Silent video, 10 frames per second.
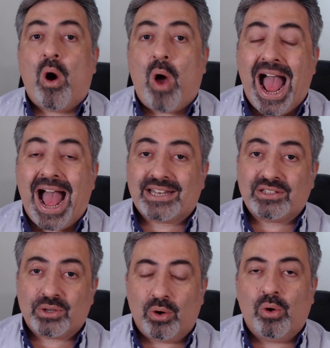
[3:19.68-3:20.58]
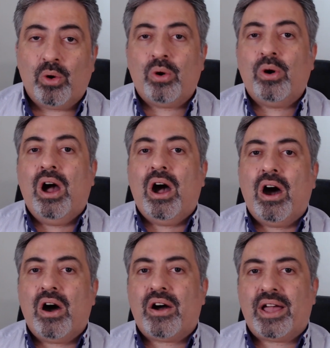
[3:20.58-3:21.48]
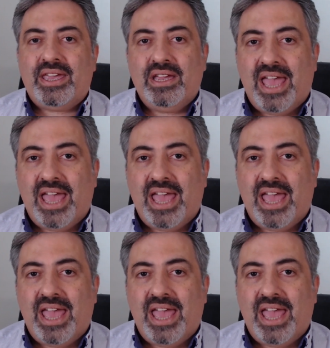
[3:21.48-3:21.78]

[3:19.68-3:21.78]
and or high